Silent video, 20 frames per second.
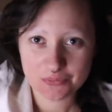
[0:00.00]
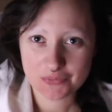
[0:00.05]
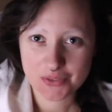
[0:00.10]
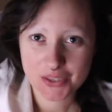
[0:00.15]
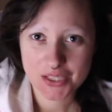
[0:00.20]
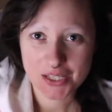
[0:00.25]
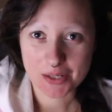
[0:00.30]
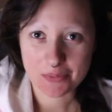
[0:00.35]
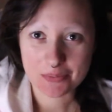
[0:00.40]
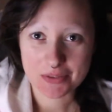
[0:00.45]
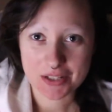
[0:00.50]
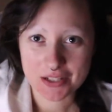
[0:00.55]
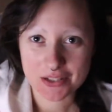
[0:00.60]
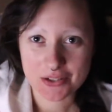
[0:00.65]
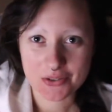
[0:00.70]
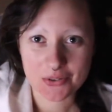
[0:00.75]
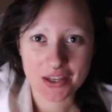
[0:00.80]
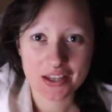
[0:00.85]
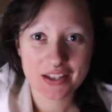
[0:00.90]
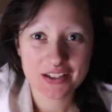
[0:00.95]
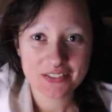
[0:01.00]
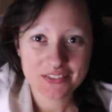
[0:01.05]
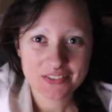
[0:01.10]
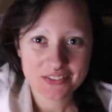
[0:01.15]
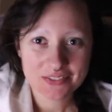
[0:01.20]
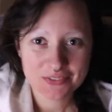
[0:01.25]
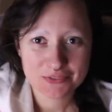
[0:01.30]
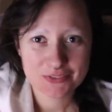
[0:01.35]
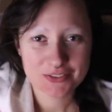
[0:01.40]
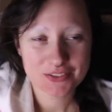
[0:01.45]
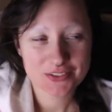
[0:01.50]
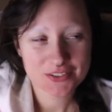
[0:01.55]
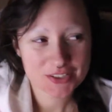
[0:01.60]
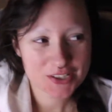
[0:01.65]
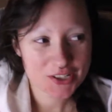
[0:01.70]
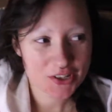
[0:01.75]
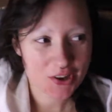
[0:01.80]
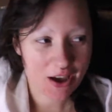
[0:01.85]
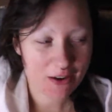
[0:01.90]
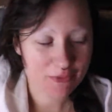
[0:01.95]
slipped into it
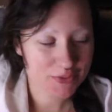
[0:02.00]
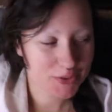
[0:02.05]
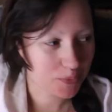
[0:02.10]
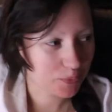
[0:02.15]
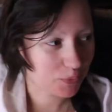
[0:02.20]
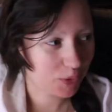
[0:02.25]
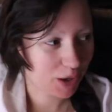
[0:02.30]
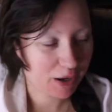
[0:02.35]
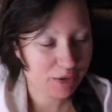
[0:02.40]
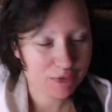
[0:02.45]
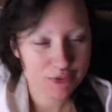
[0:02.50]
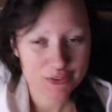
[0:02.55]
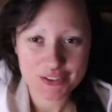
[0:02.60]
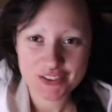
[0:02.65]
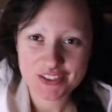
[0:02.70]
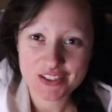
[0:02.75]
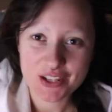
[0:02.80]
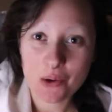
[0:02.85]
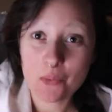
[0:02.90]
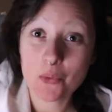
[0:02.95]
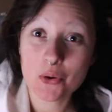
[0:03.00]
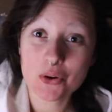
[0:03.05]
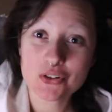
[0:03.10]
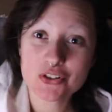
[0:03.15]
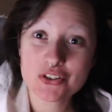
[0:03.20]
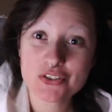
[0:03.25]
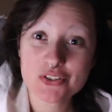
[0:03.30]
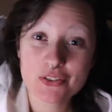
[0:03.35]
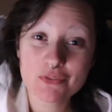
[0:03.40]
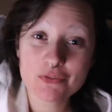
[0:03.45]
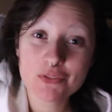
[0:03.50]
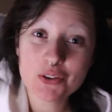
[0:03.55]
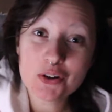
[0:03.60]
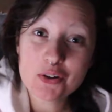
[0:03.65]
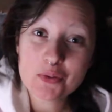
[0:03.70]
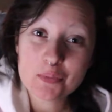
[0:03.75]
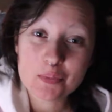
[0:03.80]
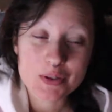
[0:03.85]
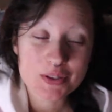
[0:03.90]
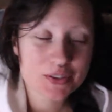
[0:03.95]
to have some breakfast and watch some
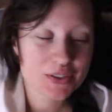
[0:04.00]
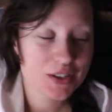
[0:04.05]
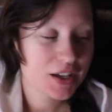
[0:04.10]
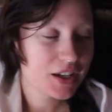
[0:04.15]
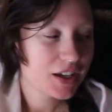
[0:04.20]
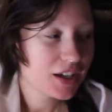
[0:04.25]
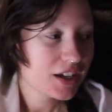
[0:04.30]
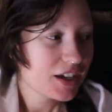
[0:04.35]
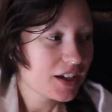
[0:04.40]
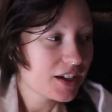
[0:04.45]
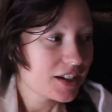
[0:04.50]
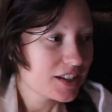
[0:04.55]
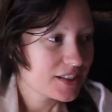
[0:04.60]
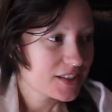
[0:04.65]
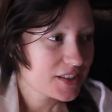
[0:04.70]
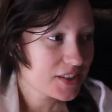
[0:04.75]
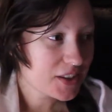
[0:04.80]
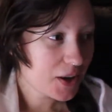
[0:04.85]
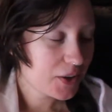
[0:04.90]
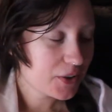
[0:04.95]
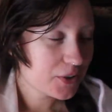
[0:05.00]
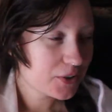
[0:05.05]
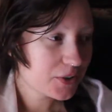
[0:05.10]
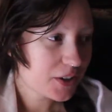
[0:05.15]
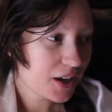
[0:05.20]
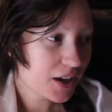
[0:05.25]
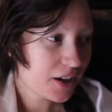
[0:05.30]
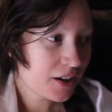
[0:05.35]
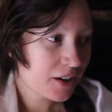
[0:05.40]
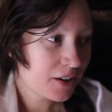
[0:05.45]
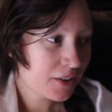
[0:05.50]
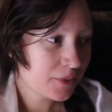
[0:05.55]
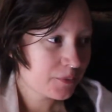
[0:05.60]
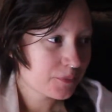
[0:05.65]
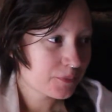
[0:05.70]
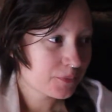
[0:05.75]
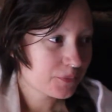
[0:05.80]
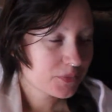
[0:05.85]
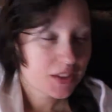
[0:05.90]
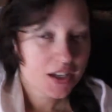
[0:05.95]
Vlogmas. So
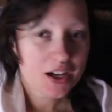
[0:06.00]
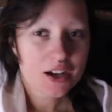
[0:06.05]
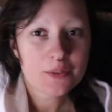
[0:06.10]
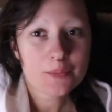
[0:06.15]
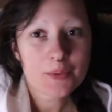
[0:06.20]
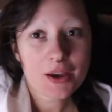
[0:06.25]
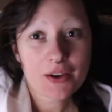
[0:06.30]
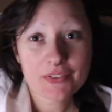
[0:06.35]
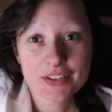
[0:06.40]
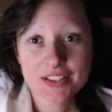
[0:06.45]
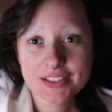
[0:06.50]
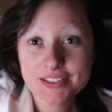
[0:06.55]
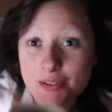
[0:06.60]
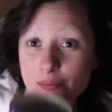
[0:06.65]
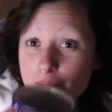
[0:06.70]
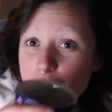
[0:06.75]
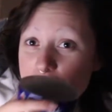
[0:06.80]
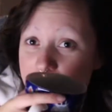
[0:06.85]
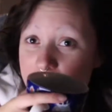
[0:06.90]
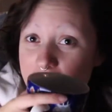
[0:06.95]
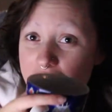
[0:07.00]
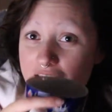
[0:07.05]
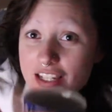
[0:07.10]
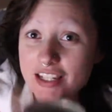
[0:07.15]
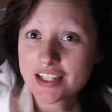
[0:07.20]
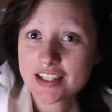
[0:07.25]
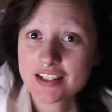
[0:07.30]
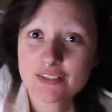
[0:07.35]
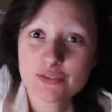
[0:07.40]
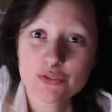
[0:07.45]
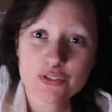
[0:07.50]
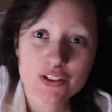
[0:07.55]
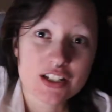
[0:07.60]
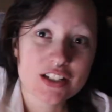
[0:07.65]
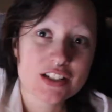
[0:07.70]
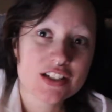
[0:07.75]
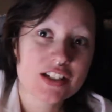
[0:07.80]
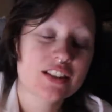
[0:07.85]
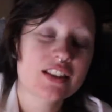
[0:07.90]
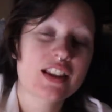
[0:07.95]
I'm having some tea,
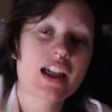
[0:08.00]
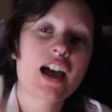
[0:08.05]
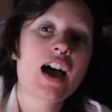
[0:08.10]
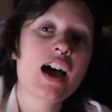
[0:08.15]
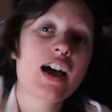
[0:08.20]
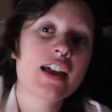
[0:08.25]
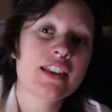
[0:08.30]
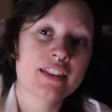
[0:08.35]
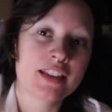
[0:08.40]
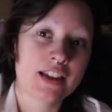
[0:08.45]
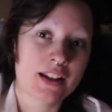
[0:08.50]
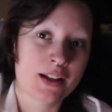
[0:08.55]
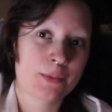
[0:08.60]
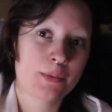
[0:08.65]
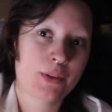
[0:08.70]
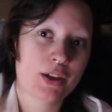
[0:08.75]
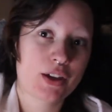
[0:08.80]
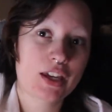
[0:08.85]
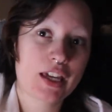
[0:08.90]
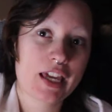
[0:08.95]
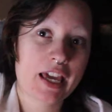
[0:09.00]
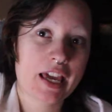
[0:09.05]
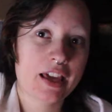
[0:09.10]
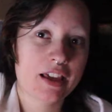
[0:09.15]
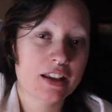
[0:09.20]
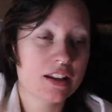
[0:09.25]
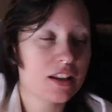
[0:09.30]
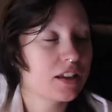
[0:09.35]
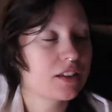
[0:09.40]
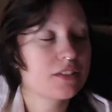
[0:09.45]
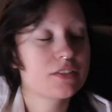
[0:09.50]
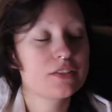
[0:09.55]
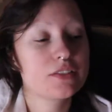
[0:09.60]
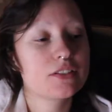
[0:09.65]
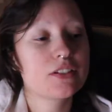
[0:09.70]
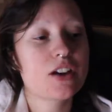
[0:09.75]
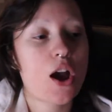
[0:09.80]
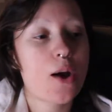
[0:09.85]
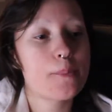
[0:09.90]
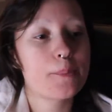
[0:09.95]
finishing that, and then I'm gonna get
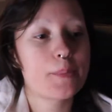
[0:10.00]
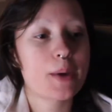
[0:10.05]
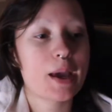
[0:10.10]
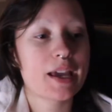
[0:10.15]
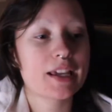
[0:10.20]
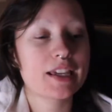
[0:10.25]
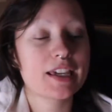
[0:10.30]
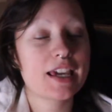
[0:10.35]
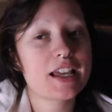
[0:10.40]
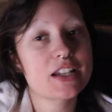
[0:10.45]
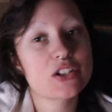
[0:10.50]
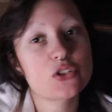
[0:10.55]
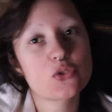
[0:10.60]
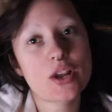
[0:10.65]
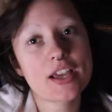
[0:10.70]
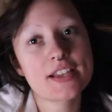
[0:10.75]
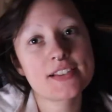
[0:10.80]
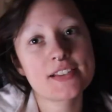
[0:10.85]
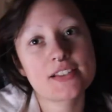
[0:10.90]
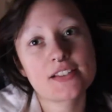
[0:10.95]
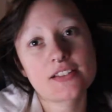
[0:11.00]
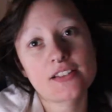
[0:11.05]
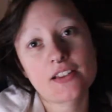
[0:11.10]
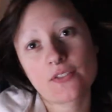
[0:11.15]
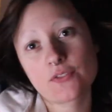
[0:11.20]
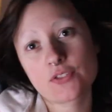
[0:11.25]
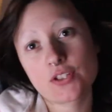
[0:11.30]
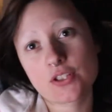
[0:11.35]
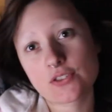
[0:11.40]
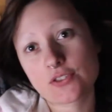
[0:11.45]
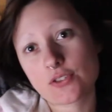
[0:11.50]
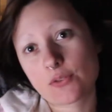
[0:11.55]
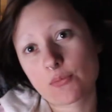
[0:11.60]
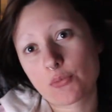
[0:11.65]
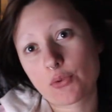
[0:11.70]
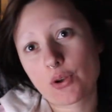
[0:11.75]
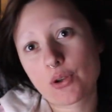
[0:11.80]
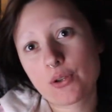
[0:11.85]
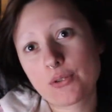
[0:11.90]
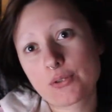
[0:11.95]
up and get dressed. I've done some
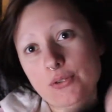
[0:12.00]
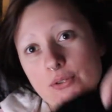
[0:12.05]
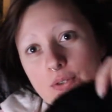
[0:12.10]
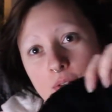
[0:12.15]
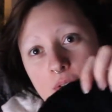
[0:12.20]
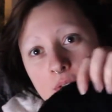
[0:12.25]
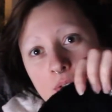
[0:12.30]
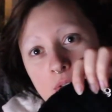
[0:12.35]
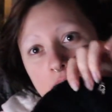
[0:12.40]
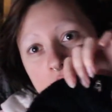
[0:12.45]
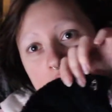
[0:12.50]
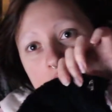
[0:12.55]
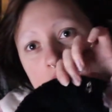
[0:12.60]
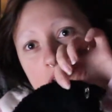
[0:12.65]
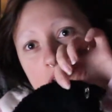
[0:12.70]
rows on